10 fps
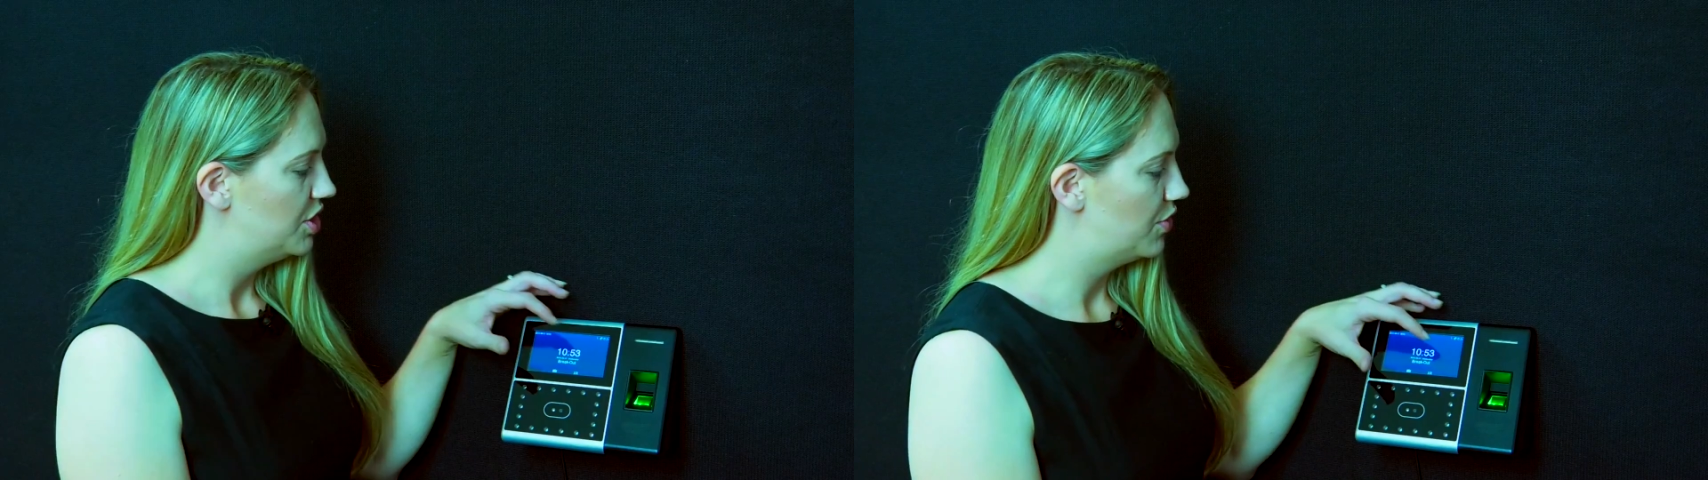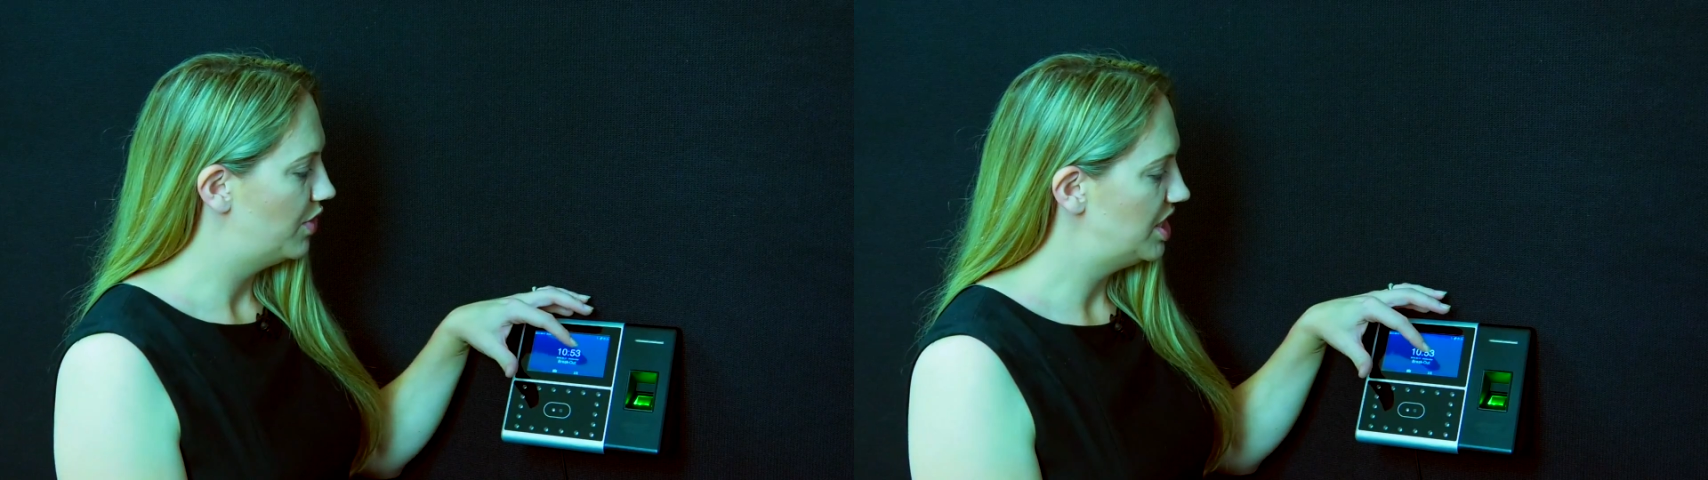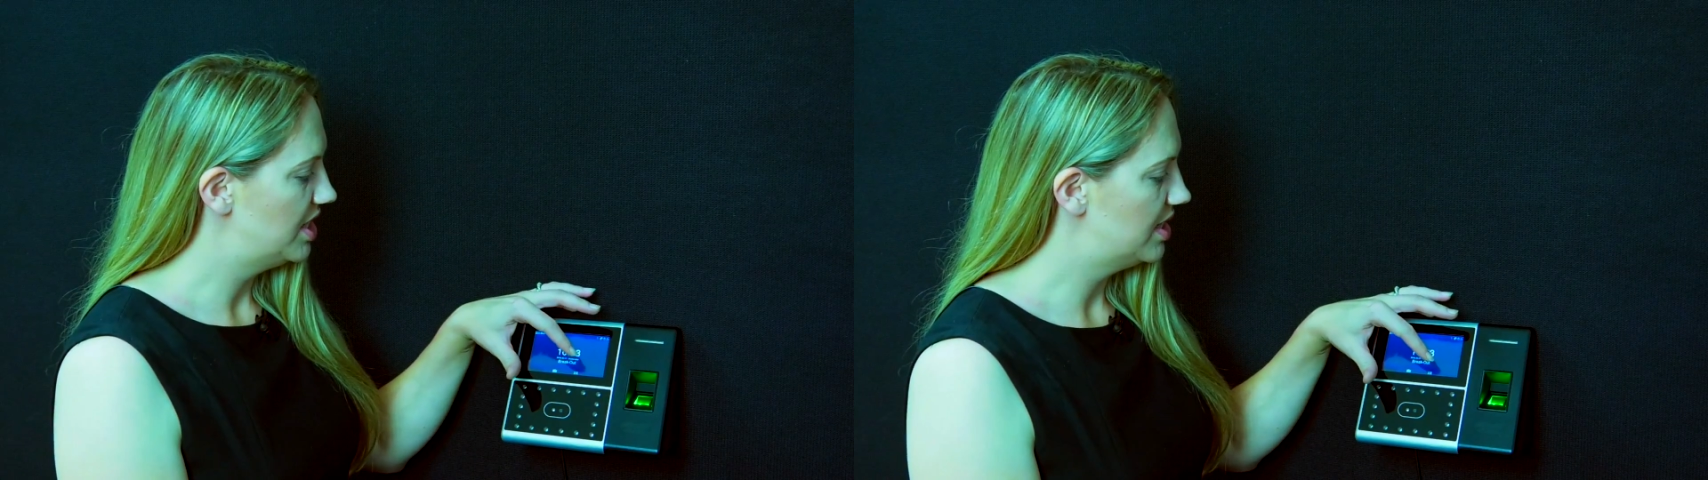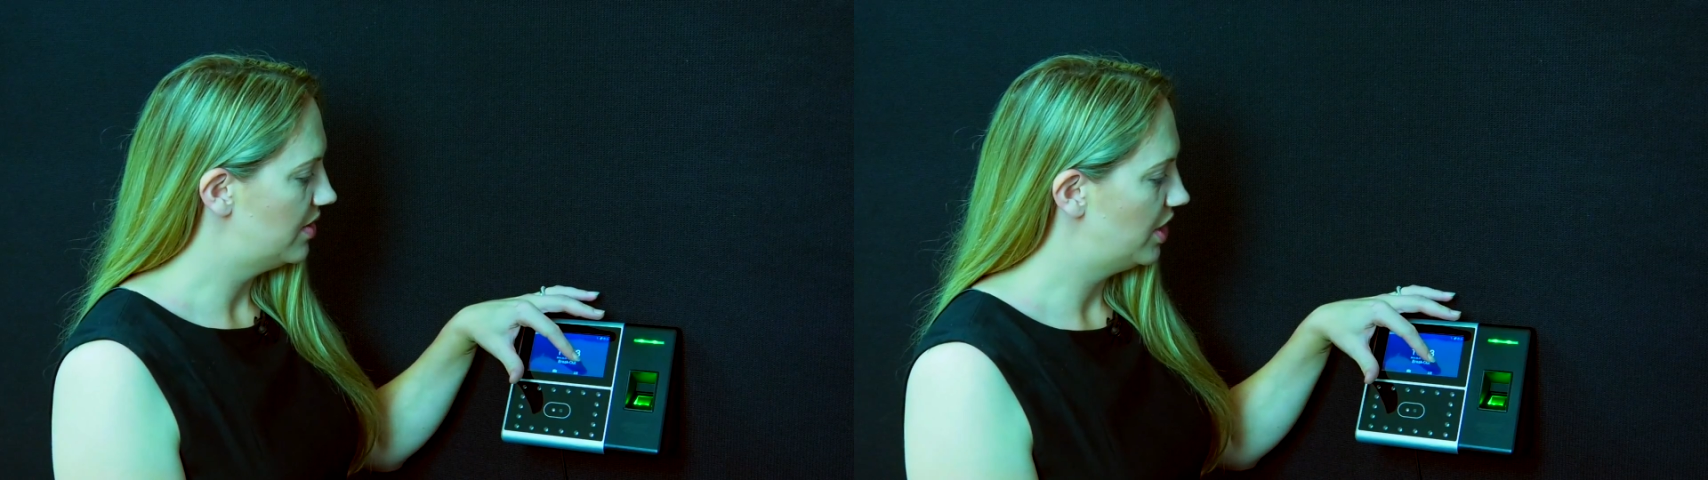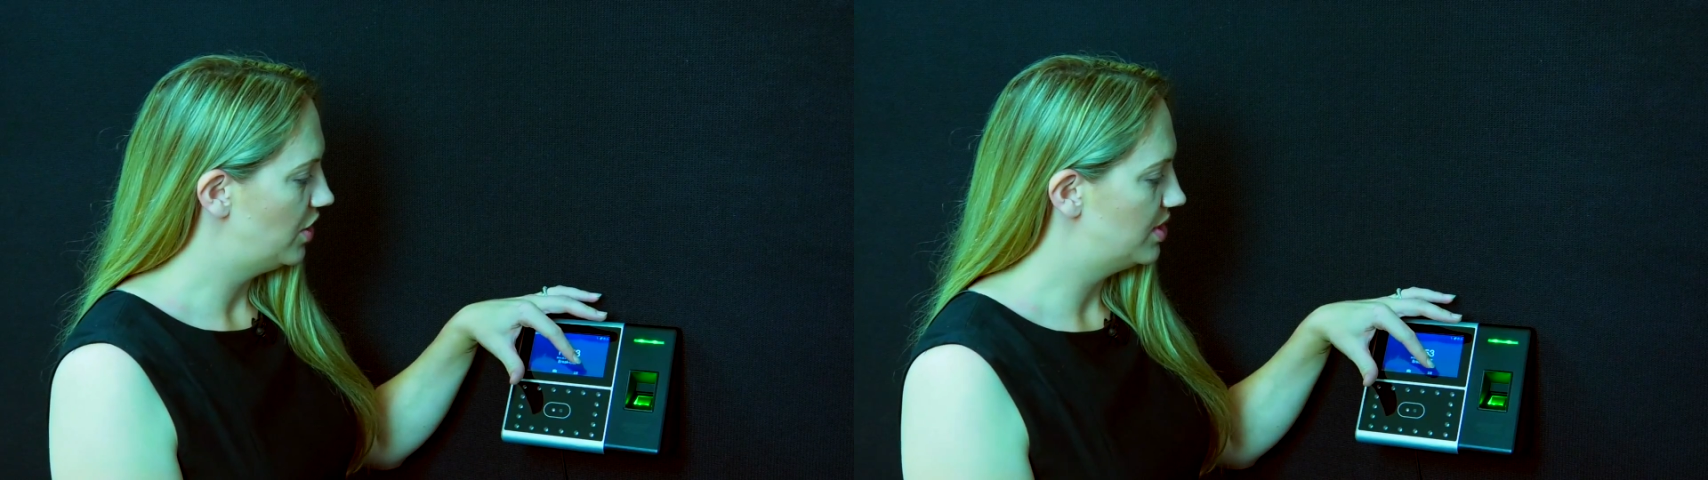To
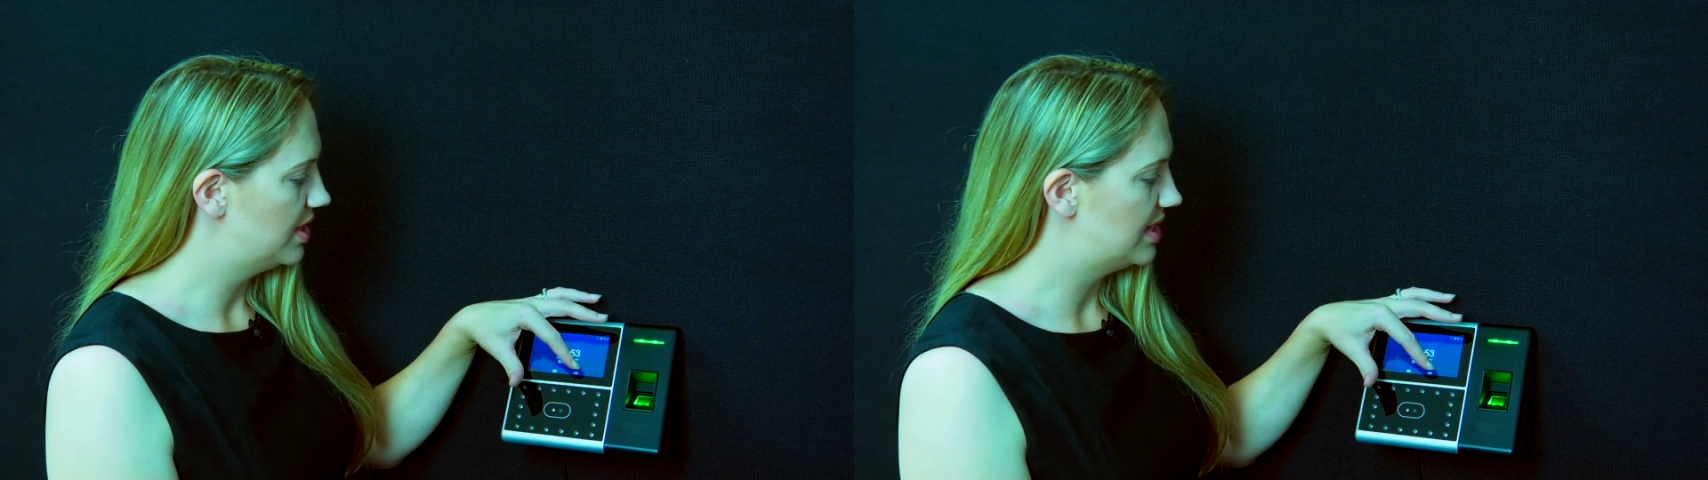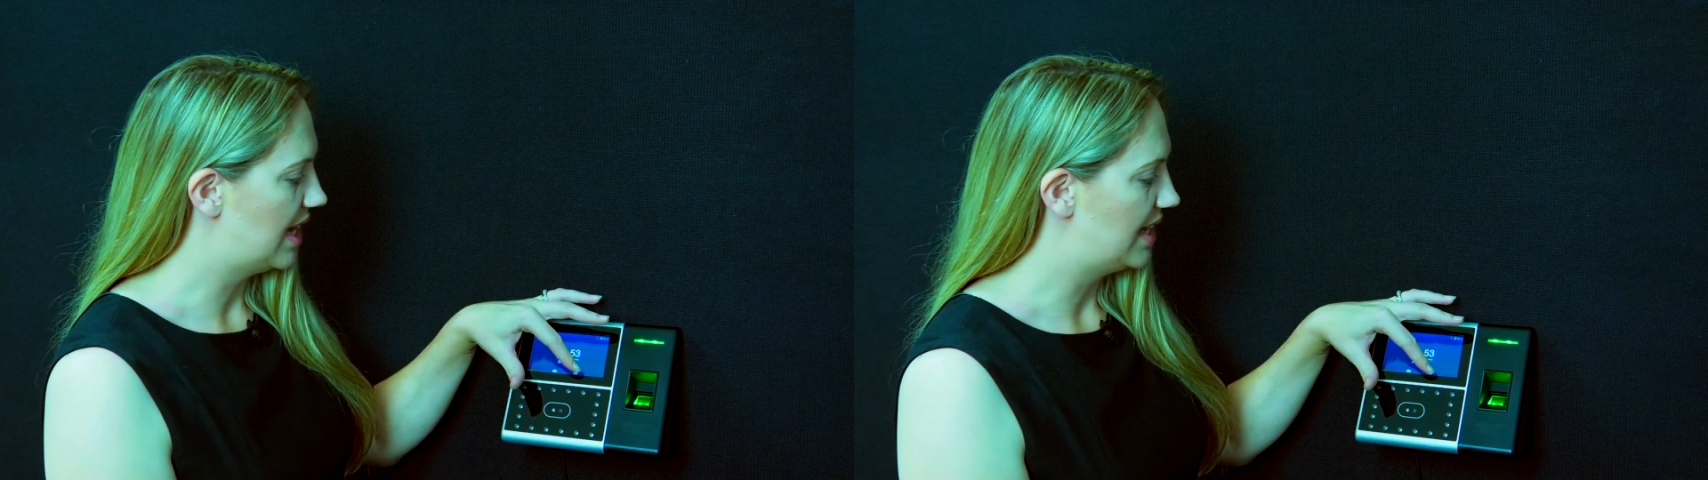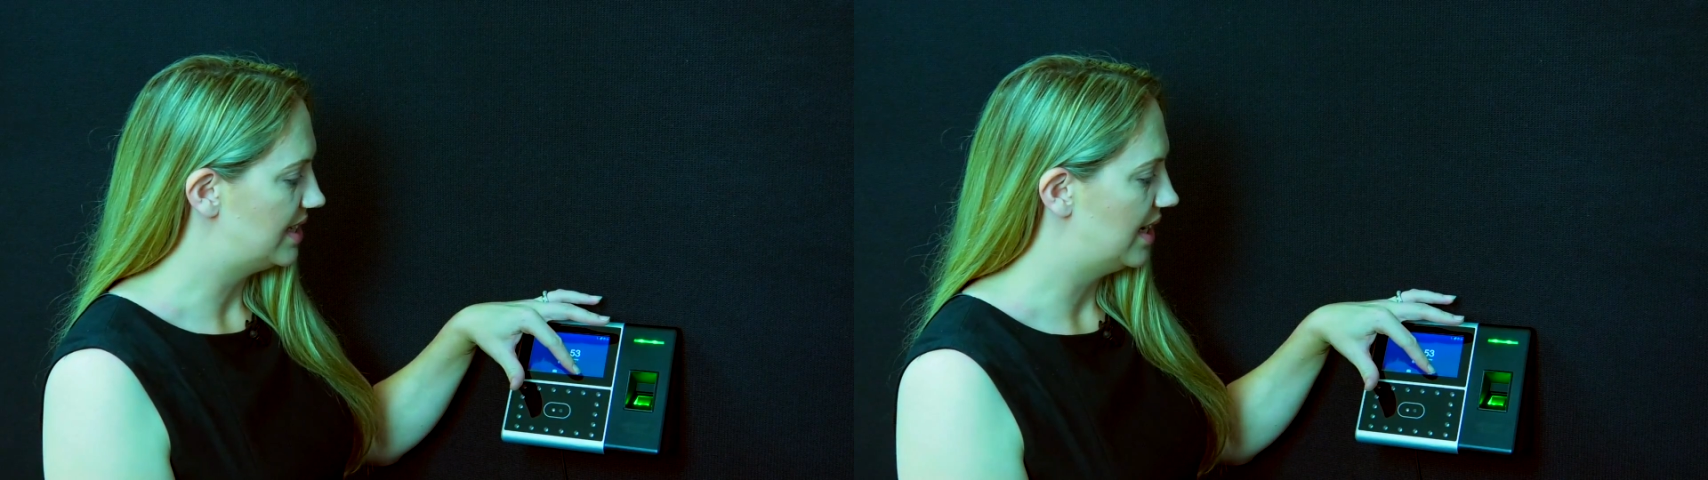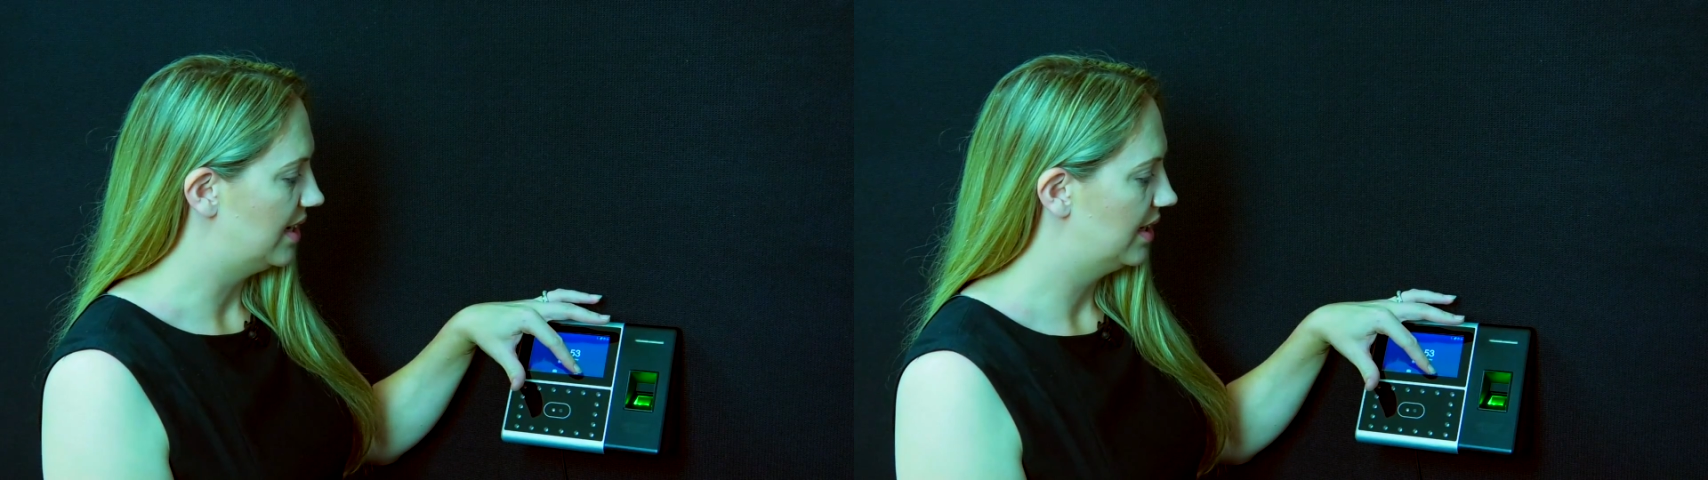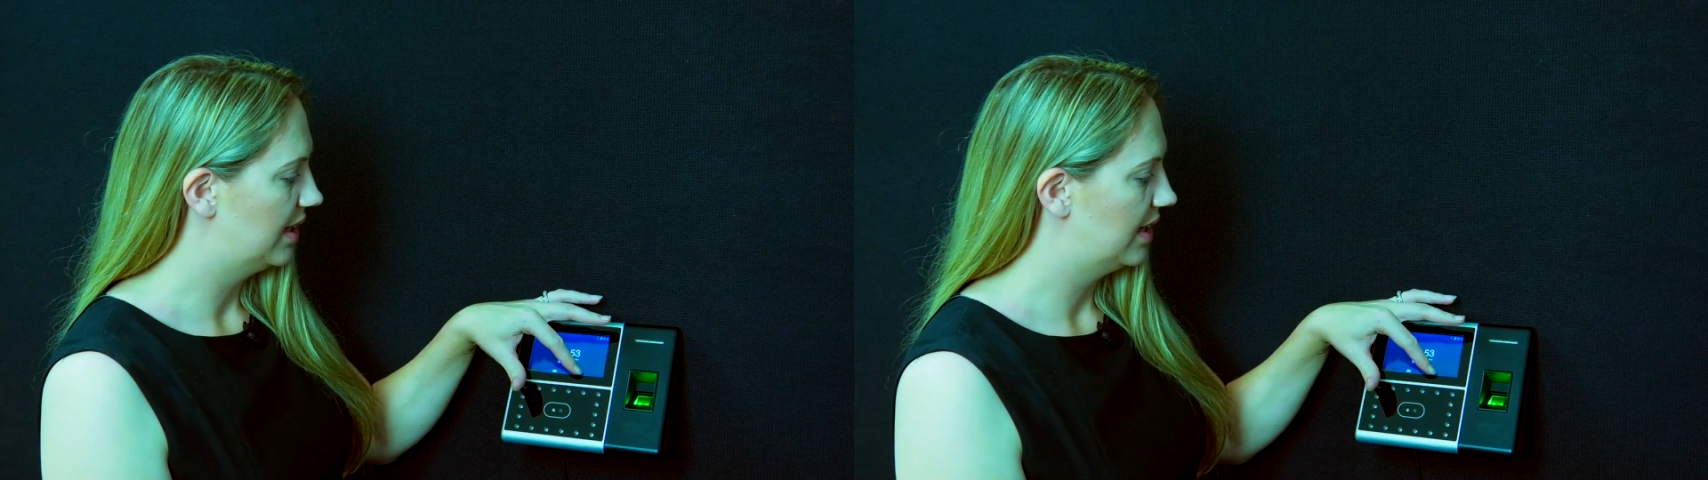register a user's data,